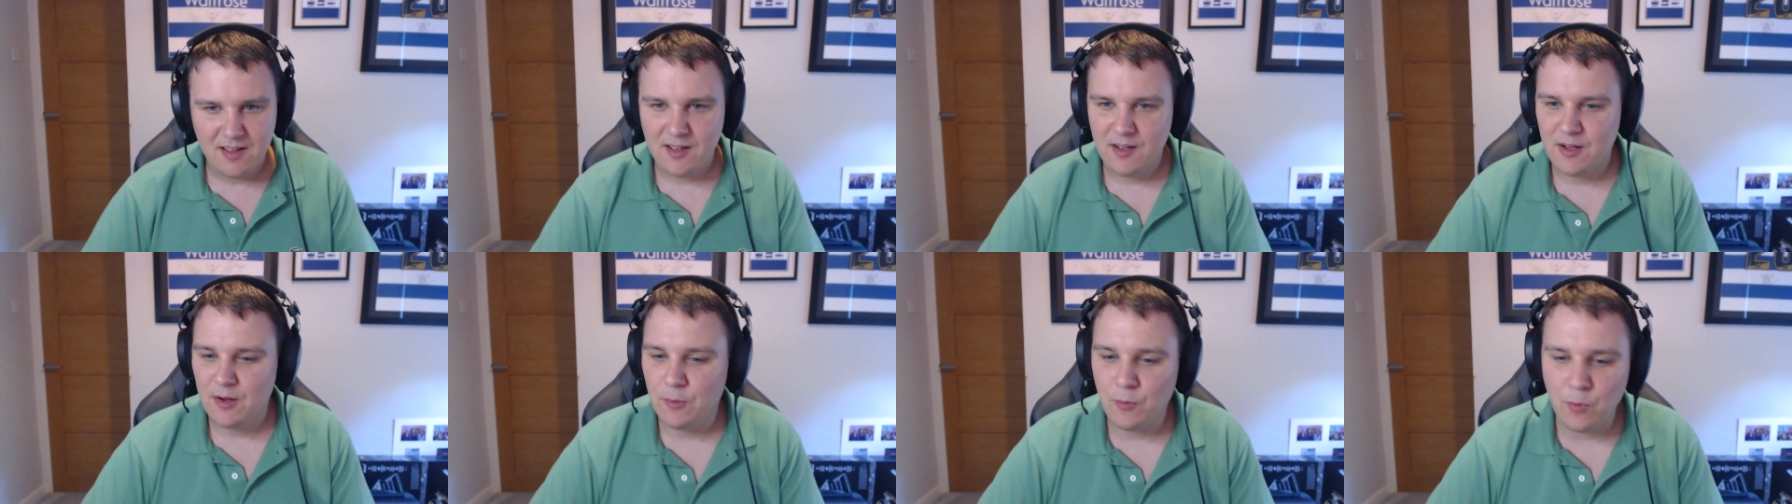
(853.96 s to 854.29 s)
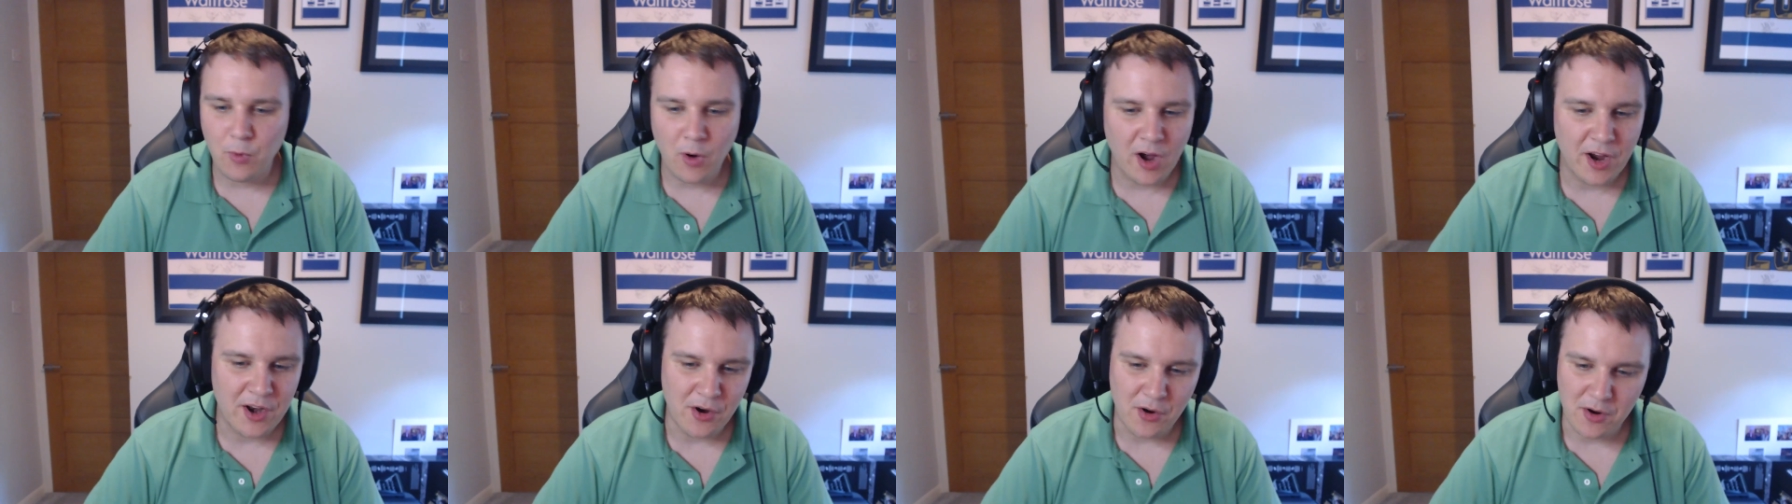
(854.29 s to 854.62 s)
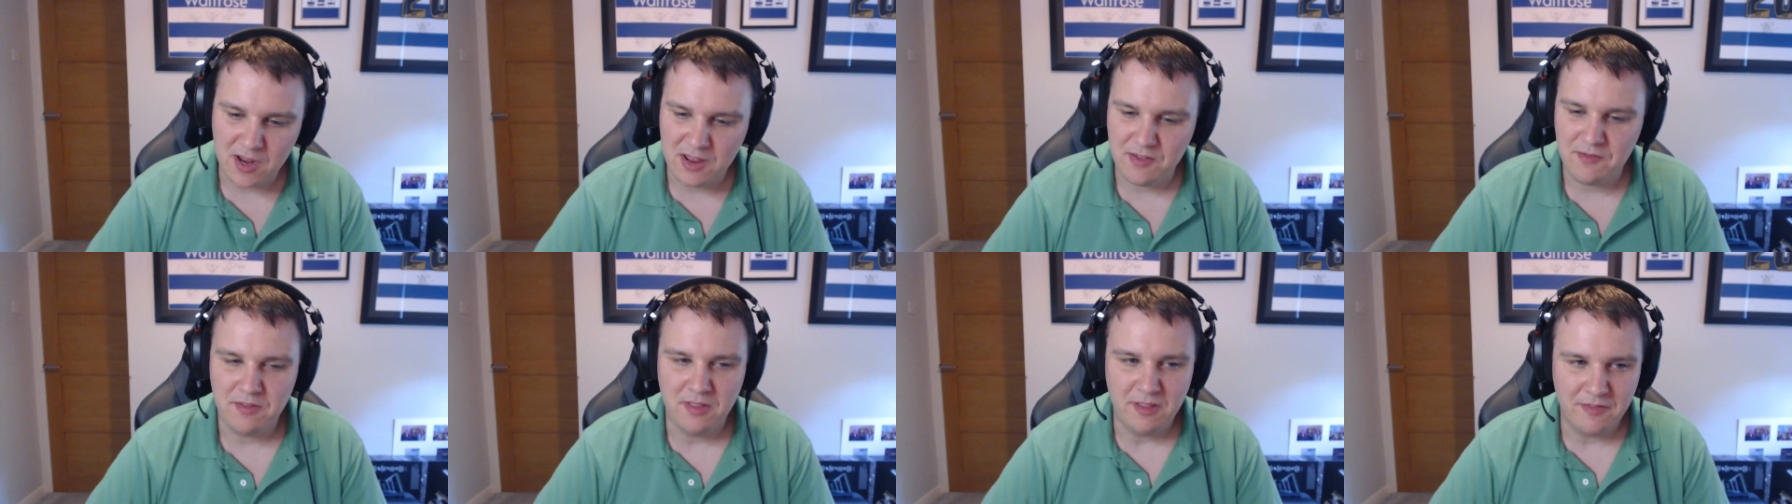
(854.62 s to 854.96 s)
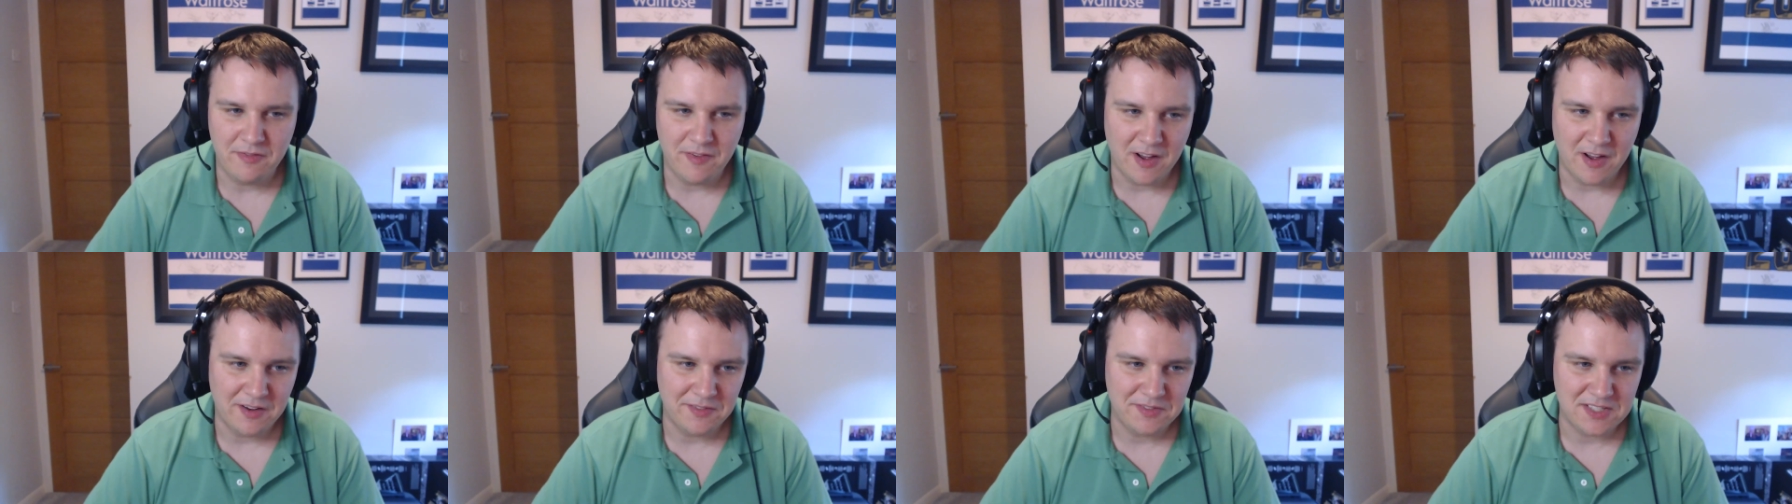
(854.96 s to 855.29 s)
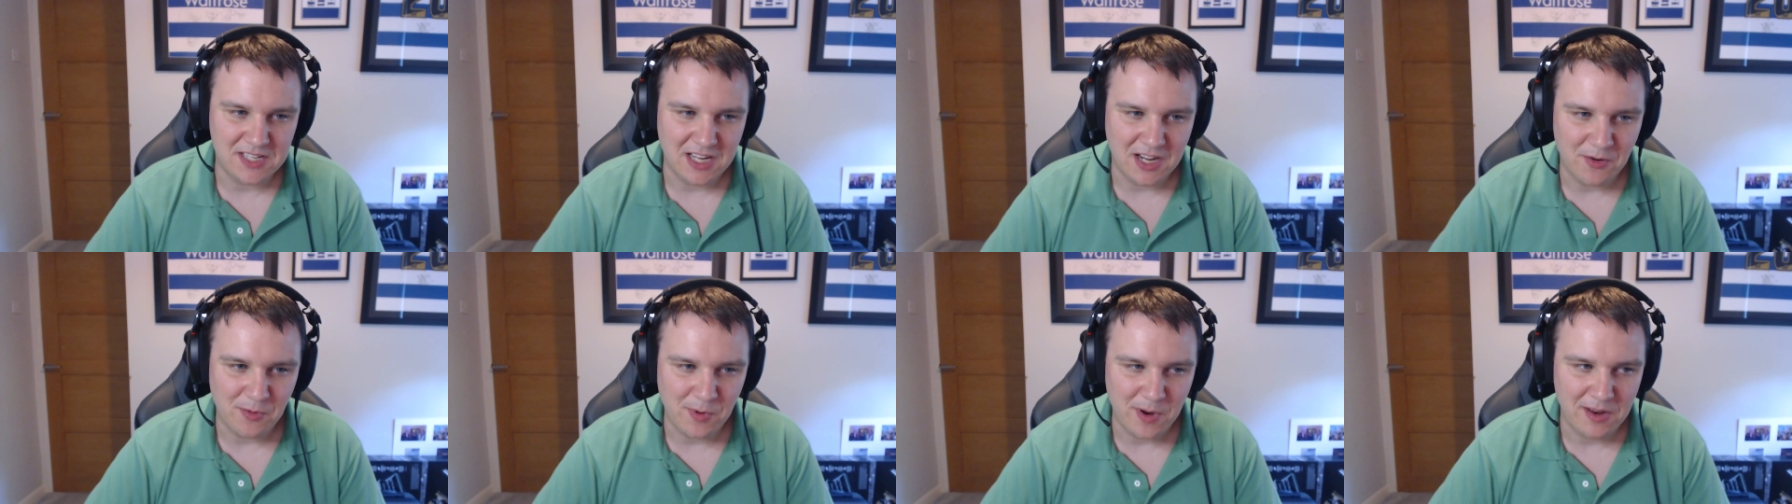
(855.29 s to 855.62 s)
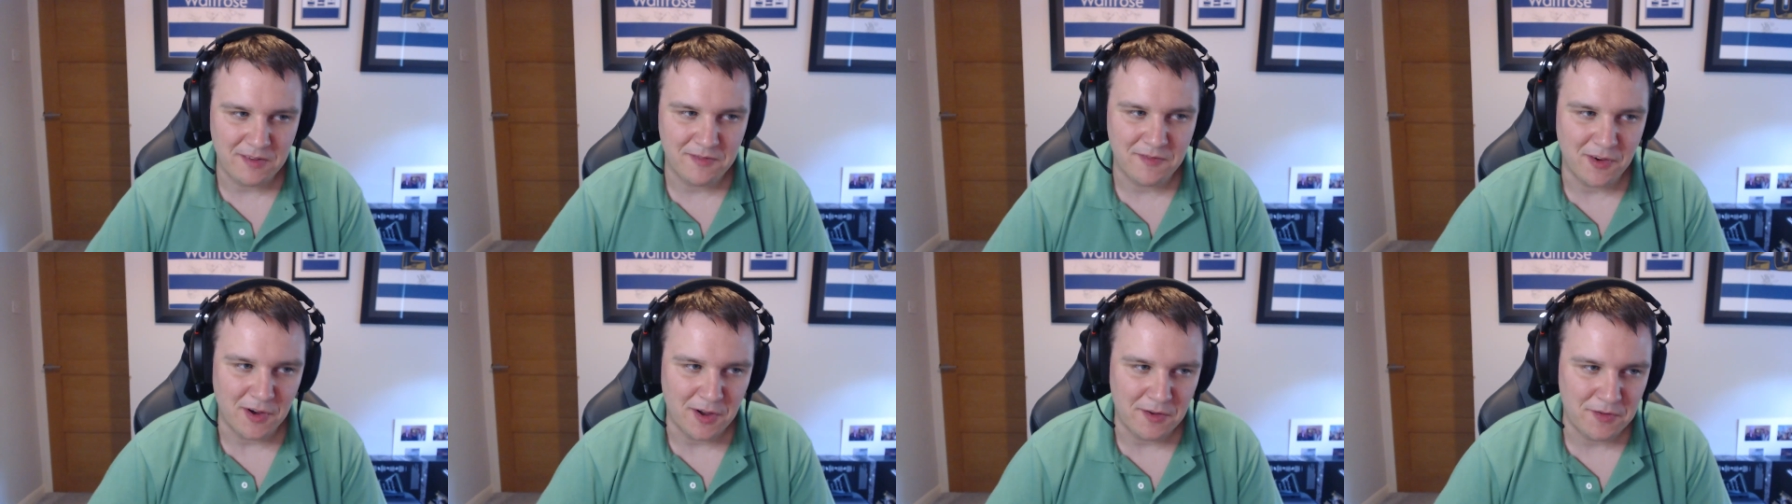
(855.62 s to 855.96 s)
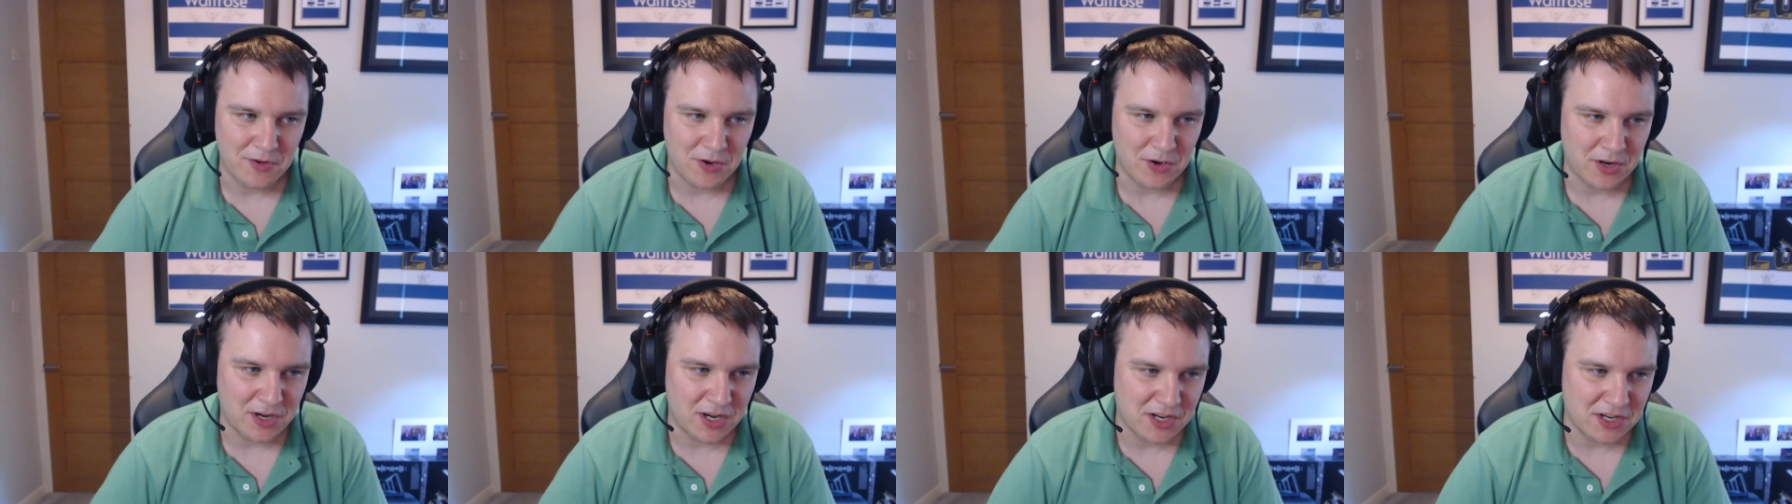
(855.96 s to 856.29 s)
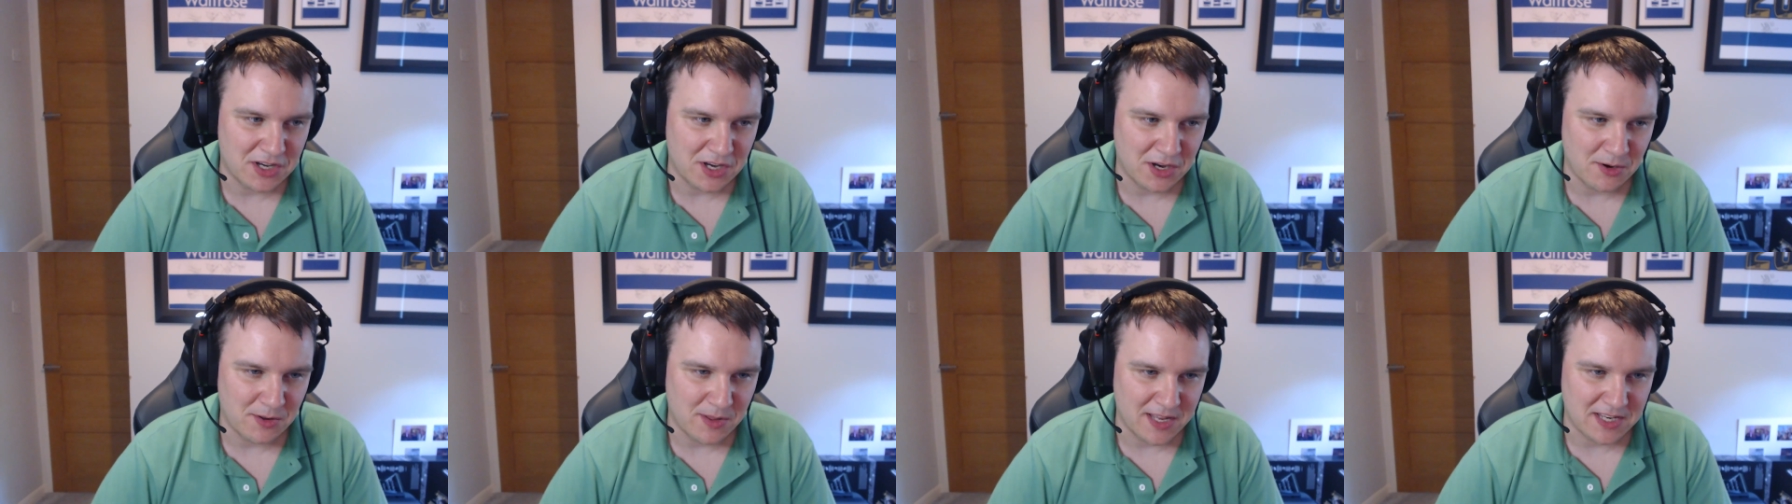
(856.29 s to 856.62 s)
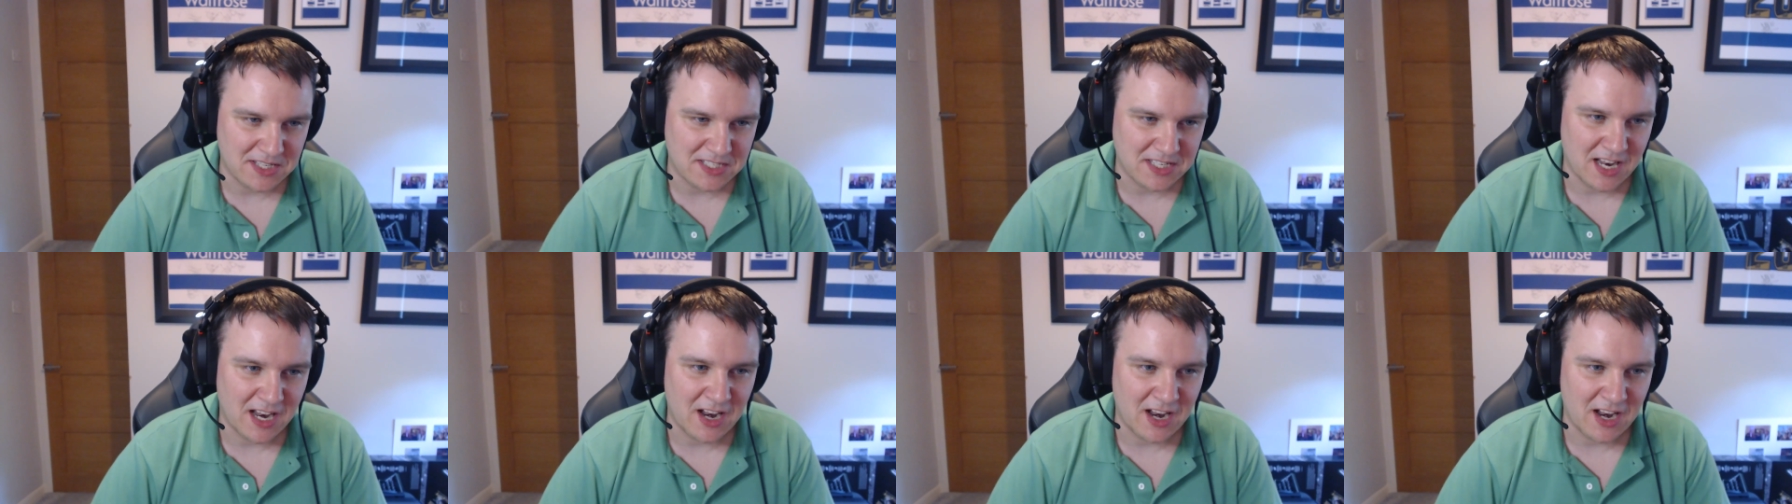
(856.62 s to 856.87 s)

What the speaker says: why not give him the 5-star weak foot if you're going to do this?